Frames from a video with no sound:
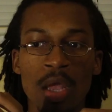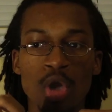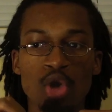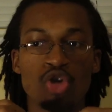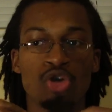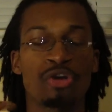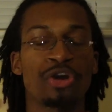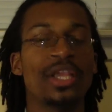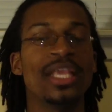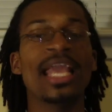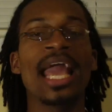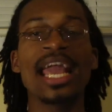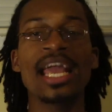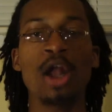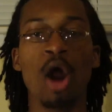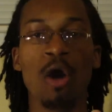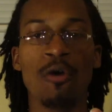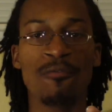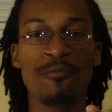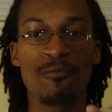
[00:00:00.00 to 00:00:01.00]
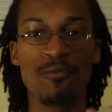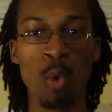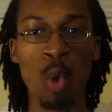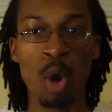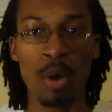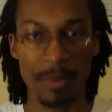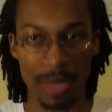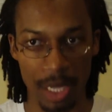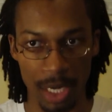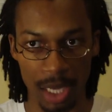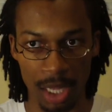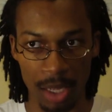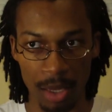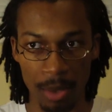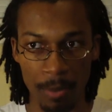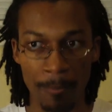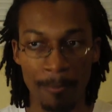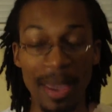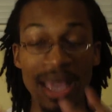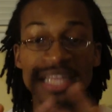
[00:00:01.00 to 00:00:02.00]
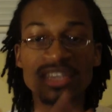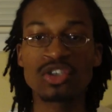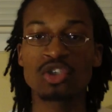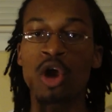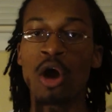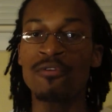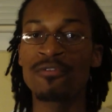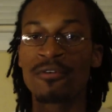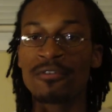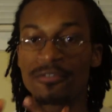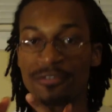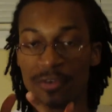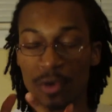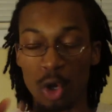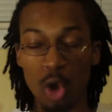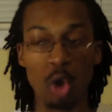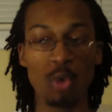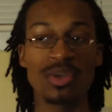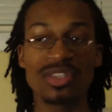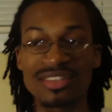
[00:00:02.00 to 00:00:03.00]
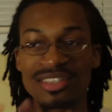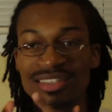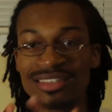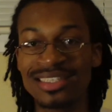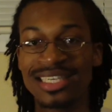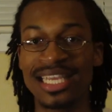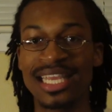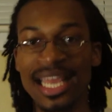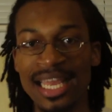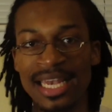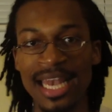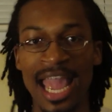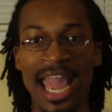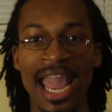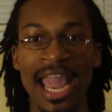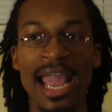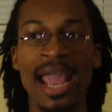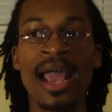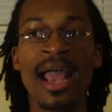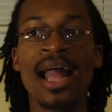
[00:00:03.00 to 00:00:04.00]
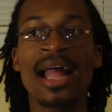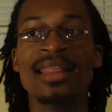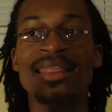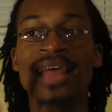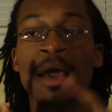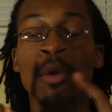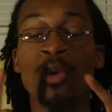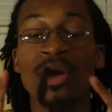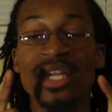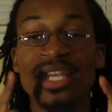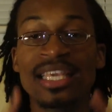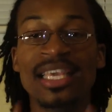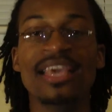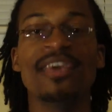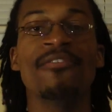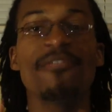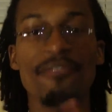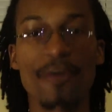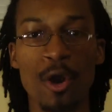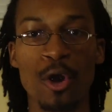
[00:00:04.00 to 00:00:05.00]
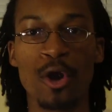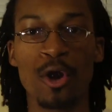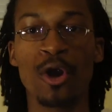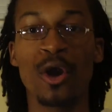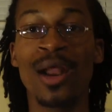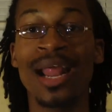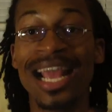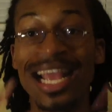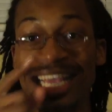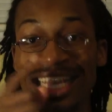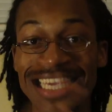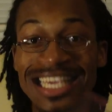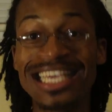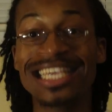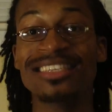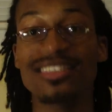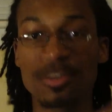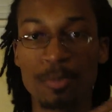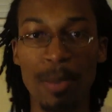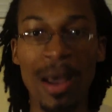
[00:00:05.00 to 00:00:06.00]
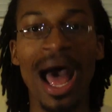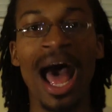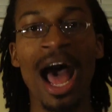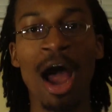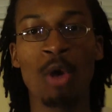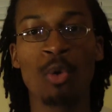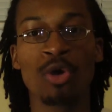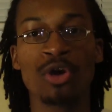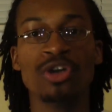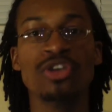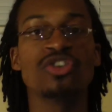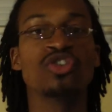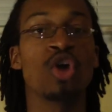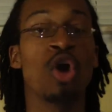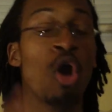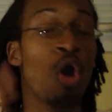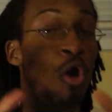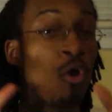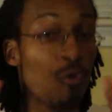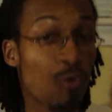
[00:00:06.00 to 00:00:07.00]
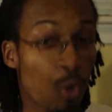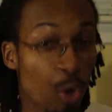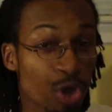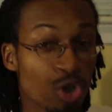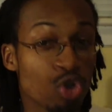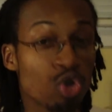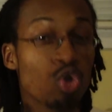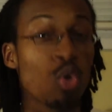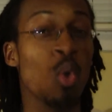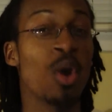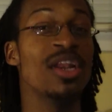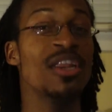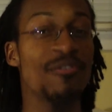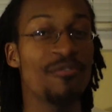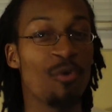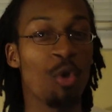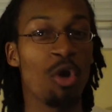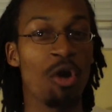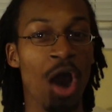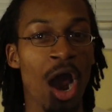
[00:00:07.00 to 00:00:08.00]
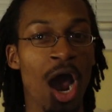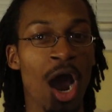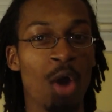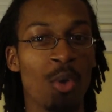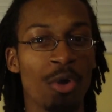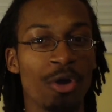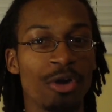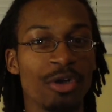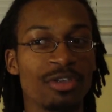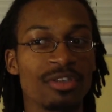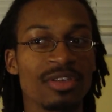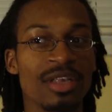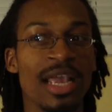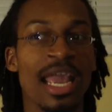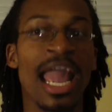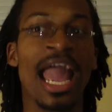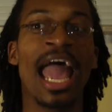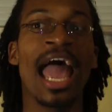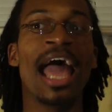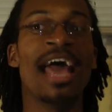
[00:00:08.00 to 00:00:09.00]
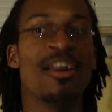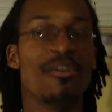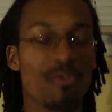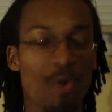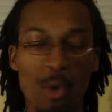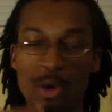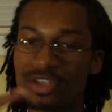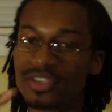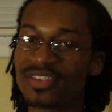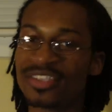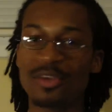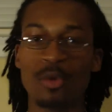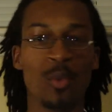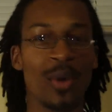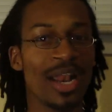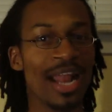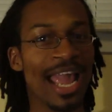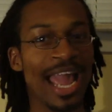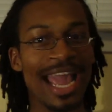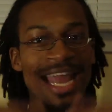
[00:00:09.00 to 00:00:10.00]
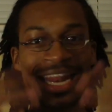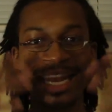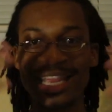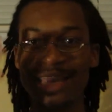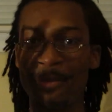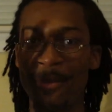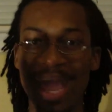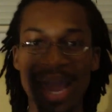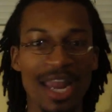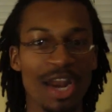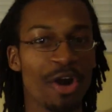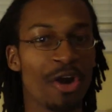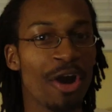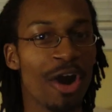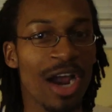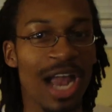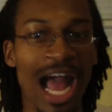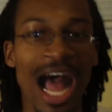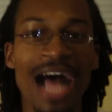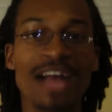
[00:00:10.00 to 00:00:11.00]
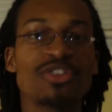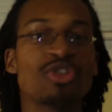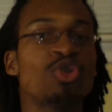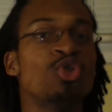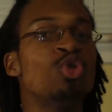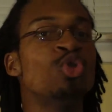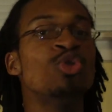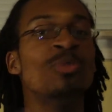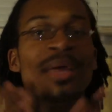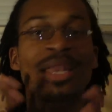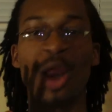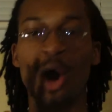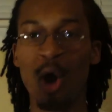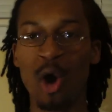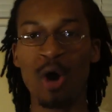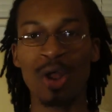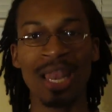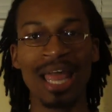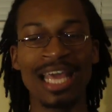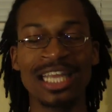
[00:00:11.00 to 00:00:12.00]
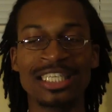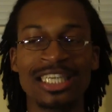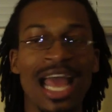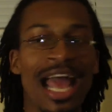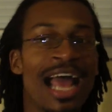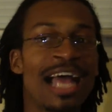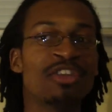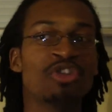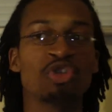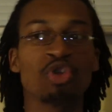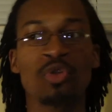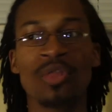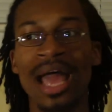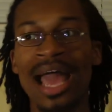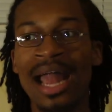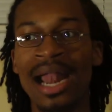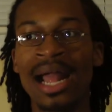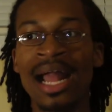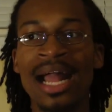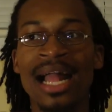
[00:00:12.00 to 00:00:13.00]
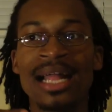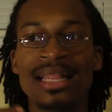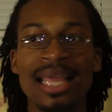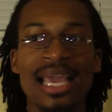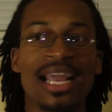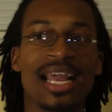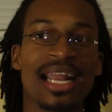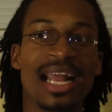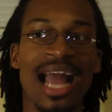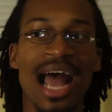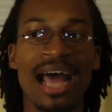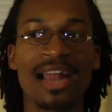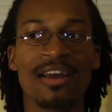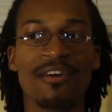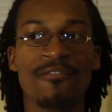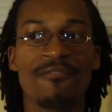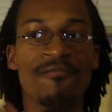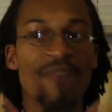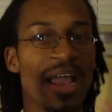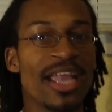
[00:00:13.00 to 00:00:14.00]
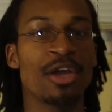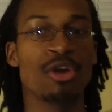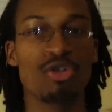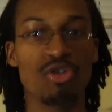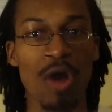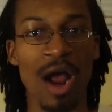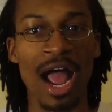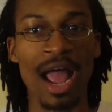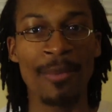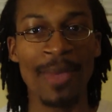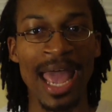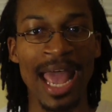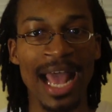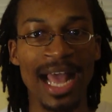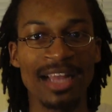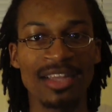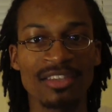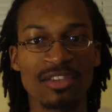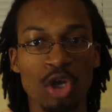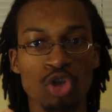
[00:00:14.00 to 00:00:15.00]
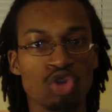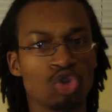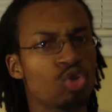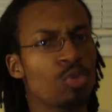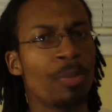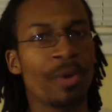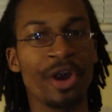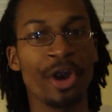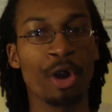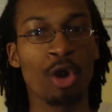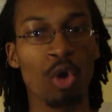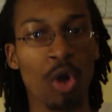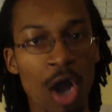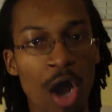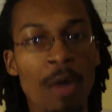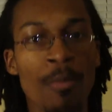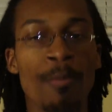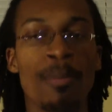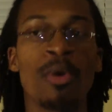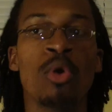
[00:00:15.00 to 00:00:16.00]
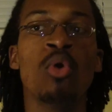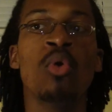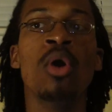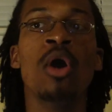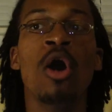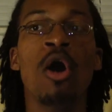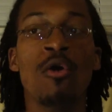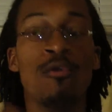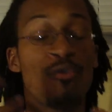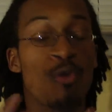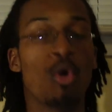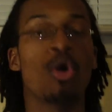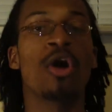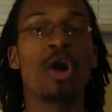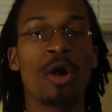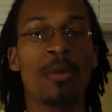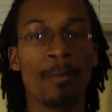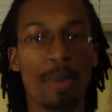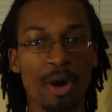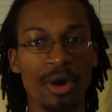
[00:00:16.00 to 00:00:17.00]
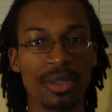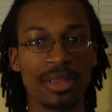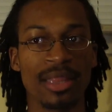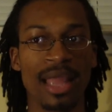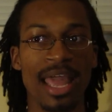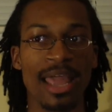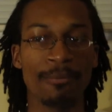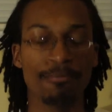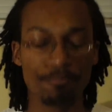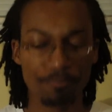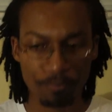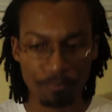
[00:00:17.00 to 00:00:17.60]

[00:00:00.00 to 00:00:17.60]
create a formula based off of Lois's DNA that would give her his powers for 24 hours. And of course, he went ahead and he made her a costume and all that jazz so that they can kind of fight crime as a superhero couple for her birthday.